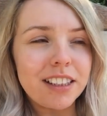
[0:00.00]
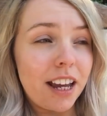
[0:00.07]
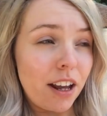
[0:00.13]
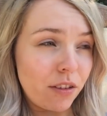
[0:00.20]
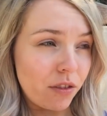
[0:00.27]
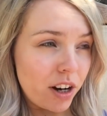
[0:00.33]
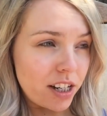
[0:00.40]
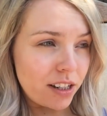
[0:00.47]

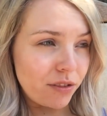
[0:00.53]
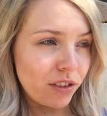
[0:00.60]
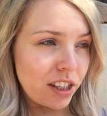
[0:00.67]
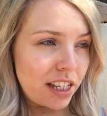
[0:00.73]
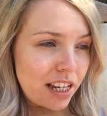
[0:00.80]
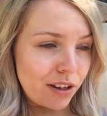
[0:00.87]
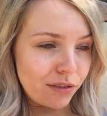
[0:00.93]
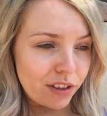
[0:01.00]
getting ready for
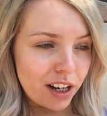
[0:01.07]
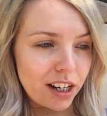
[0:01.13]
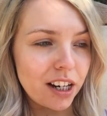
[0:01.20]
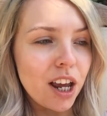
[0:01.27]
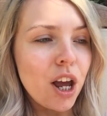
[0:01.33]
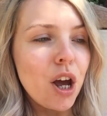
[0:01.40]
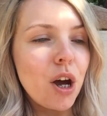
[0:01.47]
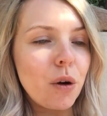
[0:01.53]
the
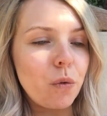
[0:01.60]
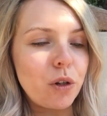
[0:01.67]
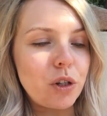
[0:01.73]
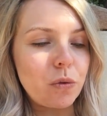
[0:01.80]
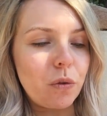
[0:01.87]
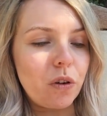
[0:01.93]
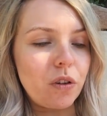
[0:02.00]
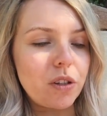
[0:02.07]
evening
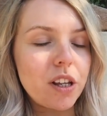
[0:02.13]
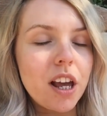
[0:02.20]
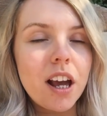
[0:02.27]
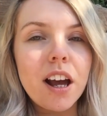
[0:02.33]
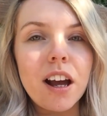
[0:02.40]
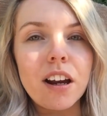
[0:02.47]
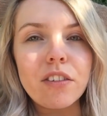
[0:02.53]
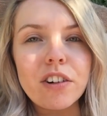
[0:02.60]
which was
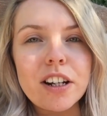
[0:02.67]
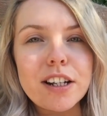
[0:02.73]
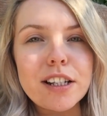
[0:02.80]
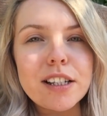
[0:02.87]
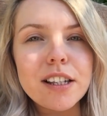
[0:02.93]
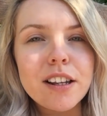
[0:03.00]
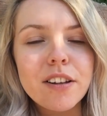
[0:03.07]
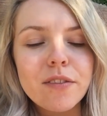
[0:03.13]

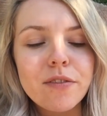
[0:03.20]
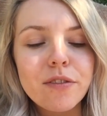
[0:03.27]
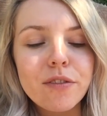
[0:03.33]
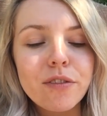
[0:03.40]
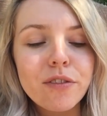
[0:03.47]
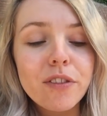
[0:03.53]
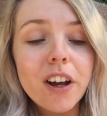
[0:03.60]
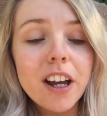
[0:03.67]
Harry's
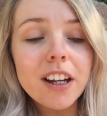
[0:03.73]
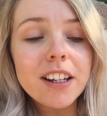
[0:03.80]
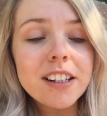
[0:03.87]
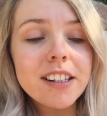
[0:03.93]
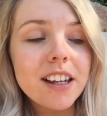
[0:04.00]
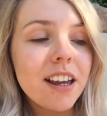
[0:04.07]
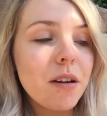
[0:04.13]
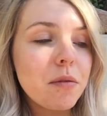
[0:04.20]

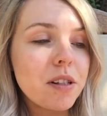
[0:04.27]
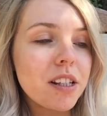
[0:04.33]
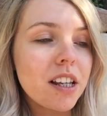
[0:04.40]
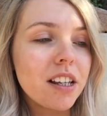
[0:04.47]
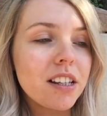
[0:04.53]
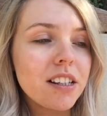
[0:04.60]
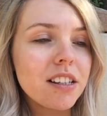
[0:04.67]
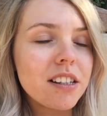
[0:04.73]
fight it was
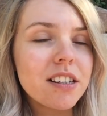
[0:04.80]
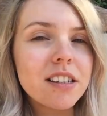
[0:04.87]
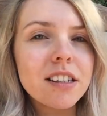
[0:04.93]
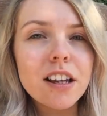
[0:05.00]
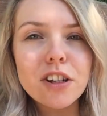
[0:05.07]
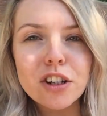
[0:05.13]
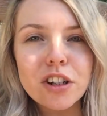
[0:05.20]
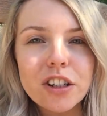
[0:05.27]

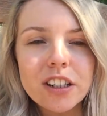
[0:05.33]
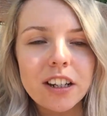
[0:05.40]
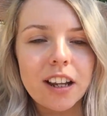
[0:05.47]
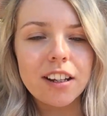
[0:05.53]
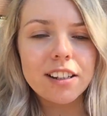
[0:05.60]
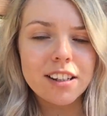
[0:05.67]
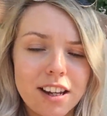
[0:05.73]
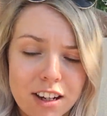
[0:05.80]
such a good night